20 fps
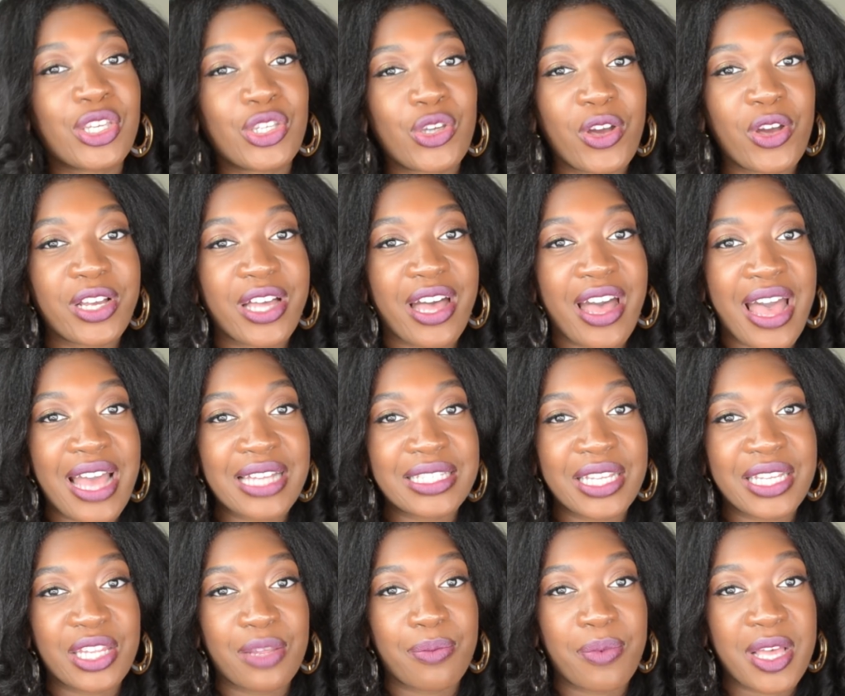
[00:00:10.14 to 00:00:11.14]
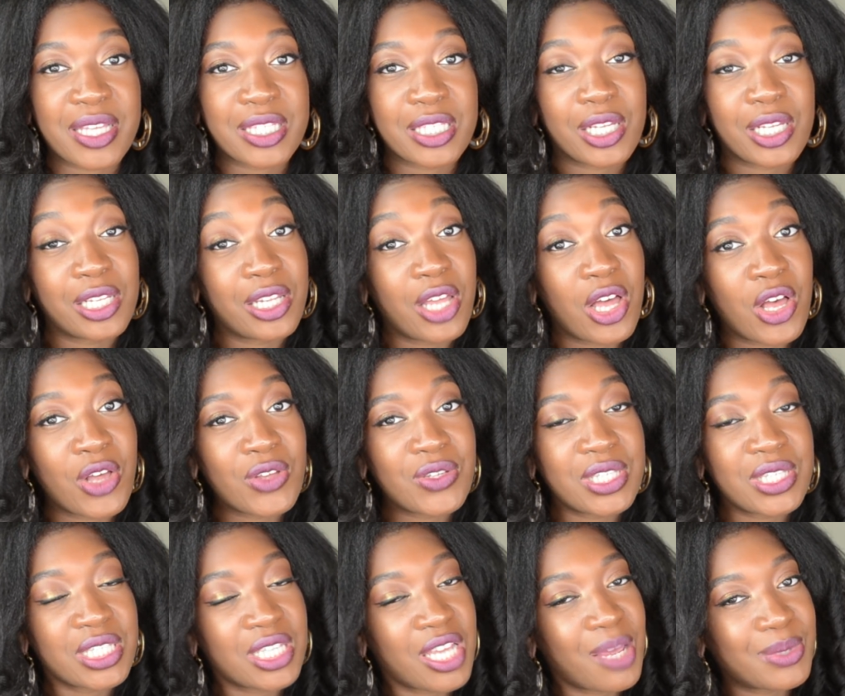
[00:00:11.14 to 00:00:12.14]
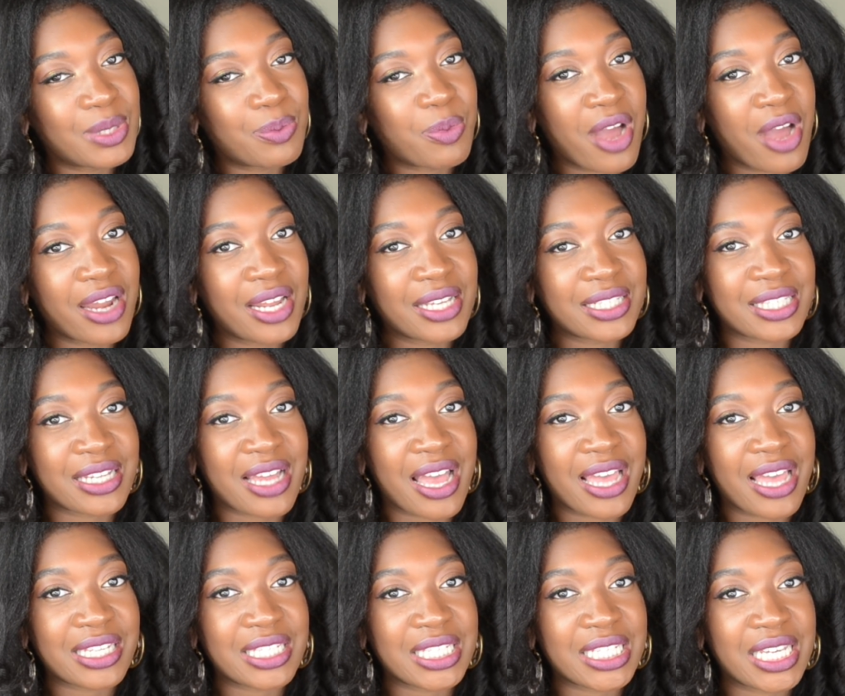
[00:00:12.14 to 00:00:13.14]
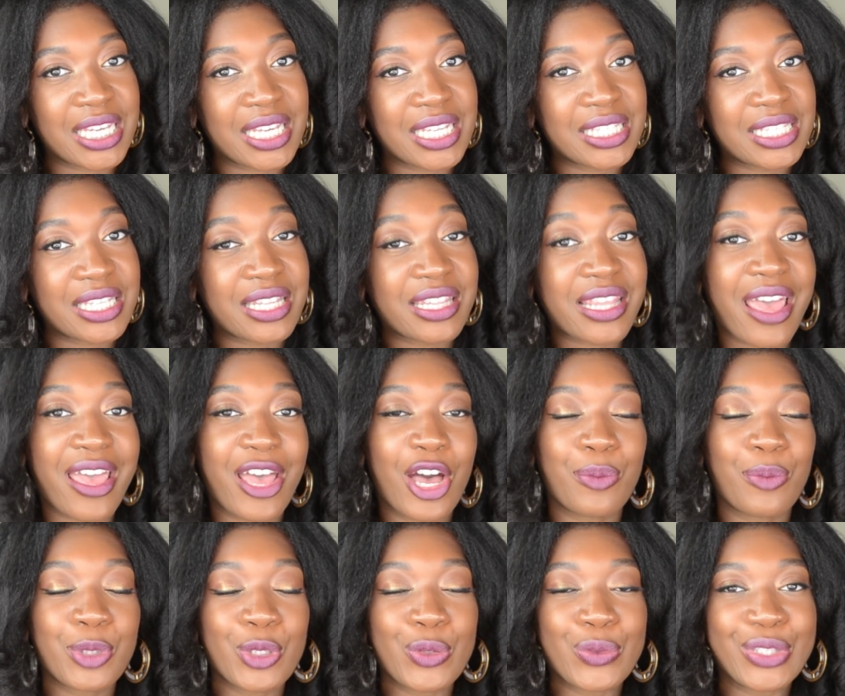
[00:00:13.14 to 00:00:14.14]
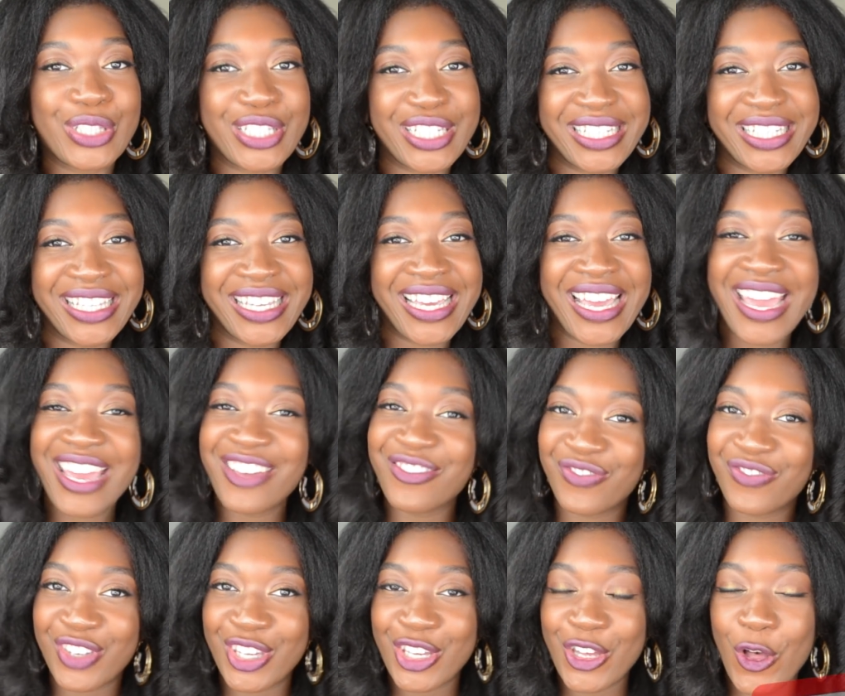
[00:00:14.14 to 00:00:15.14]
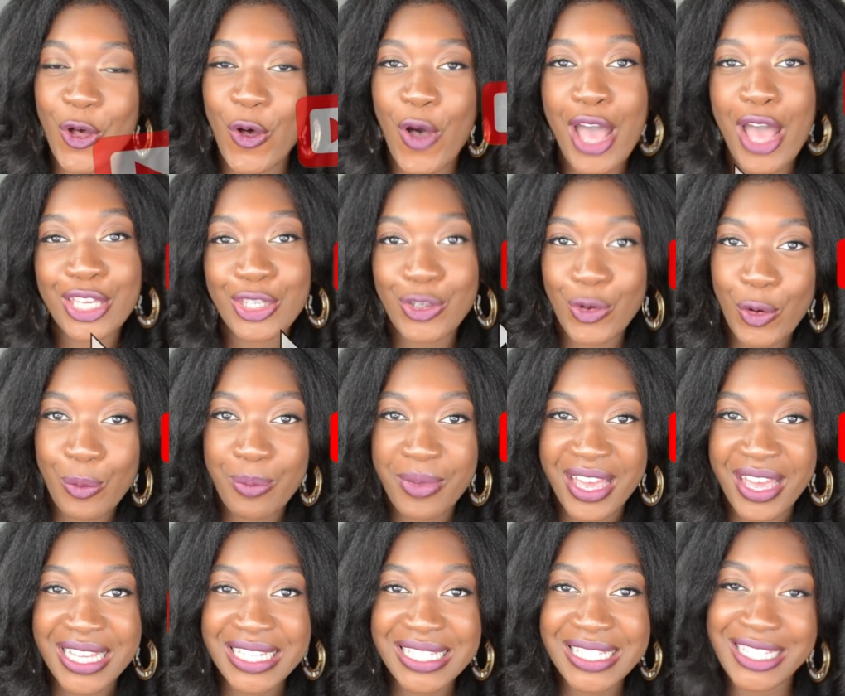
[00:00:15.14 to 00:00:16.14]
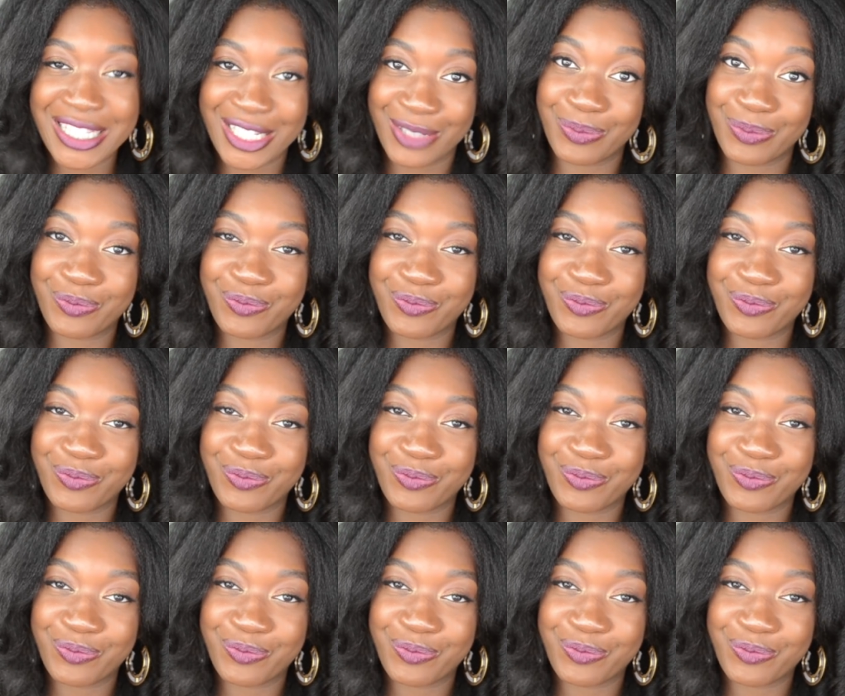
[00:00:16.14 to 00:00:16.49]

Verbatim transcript: your guide to the best clothes, tips, products, and ideas that help you look and feel your best.